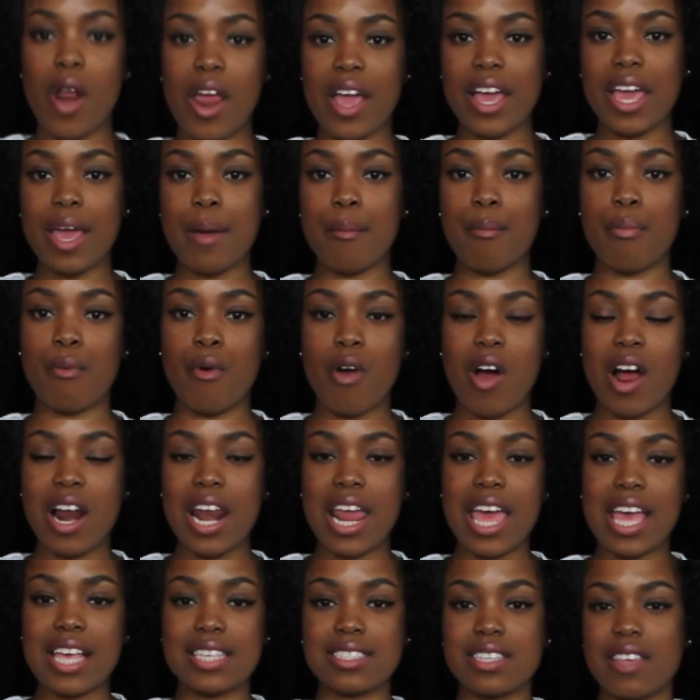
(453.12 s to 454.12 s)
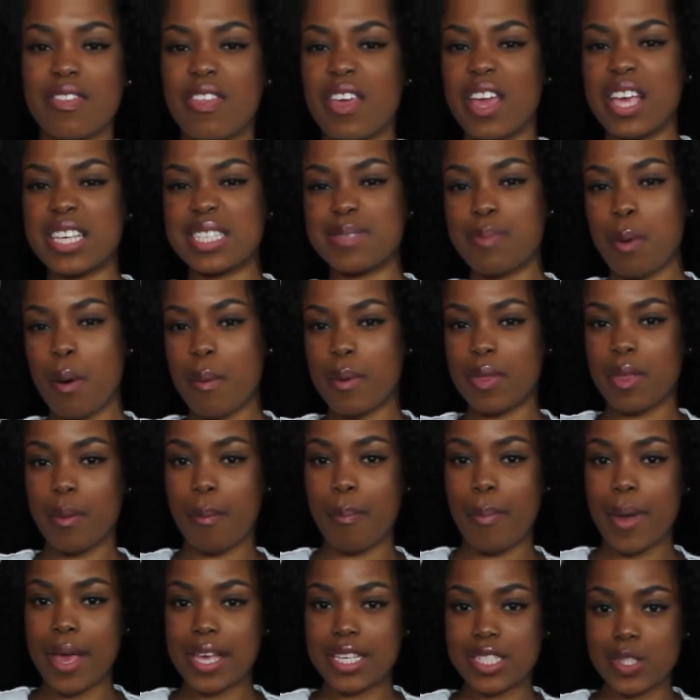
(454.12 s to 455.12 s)
Wearing it braless, I think it's probably the
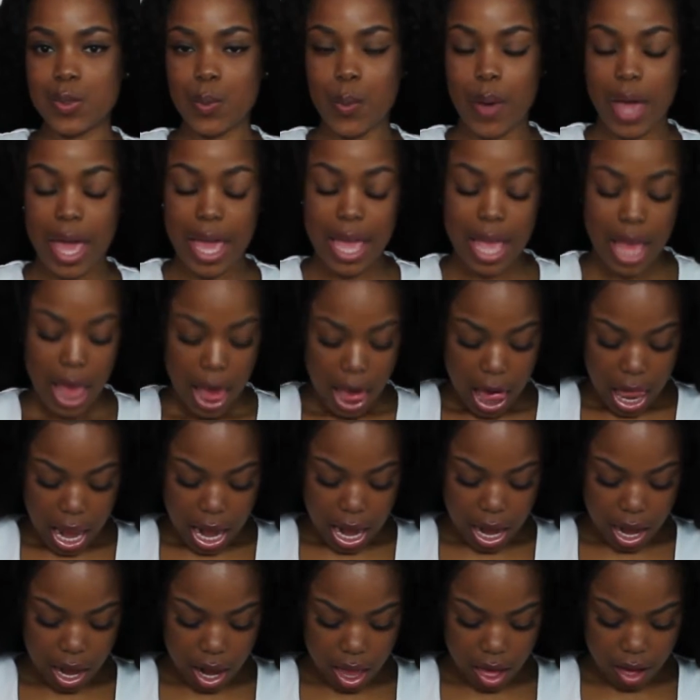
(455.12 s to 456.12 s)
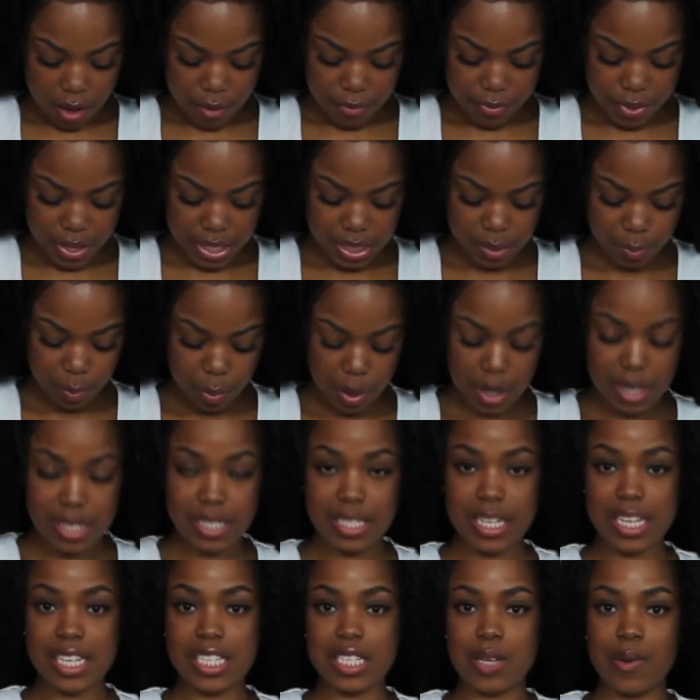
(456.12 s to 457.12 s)
best way. Love this
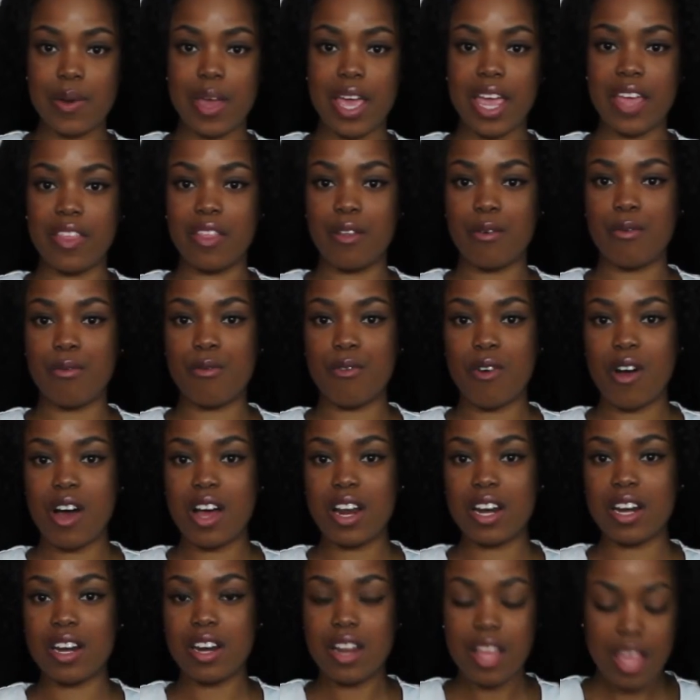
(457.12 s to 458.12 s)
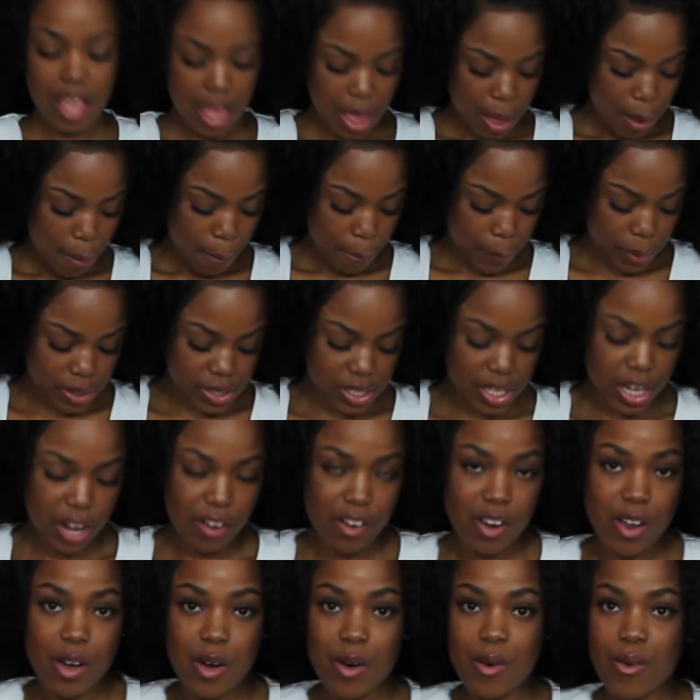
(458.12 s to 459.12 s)
button detail here in the front.
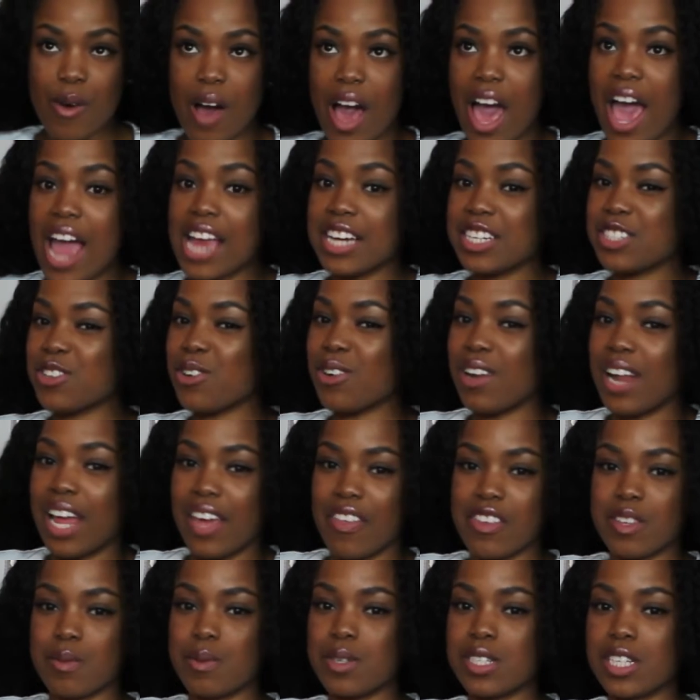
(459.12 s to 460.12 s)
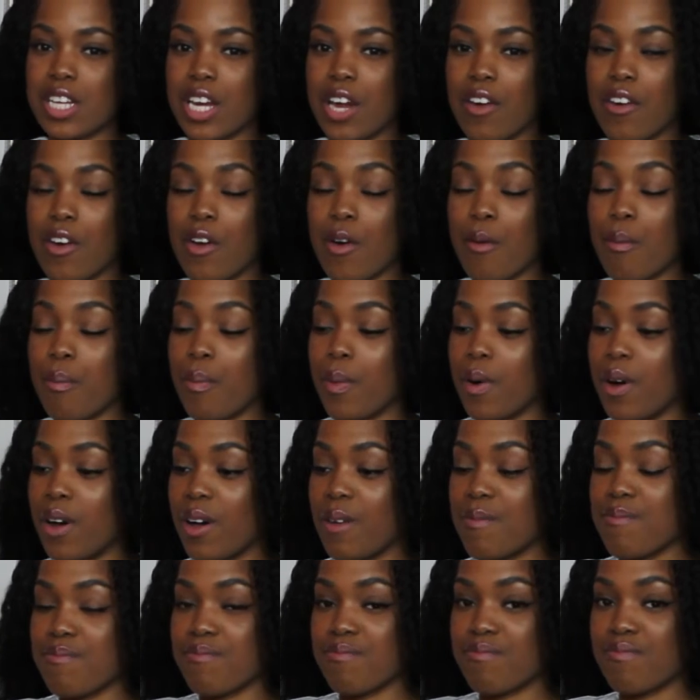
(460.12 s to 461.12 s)
Material, I don't like this material,
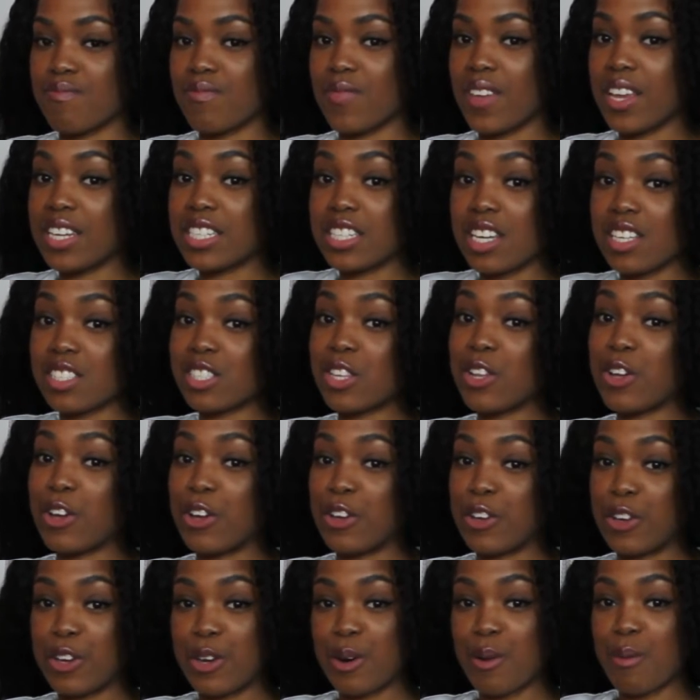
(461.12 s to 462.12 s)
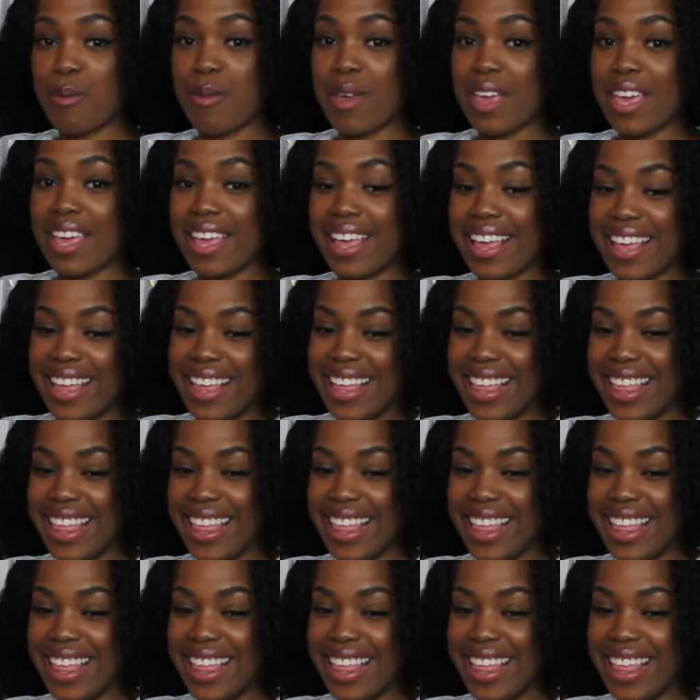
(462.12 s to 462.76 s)
but it does look good on me.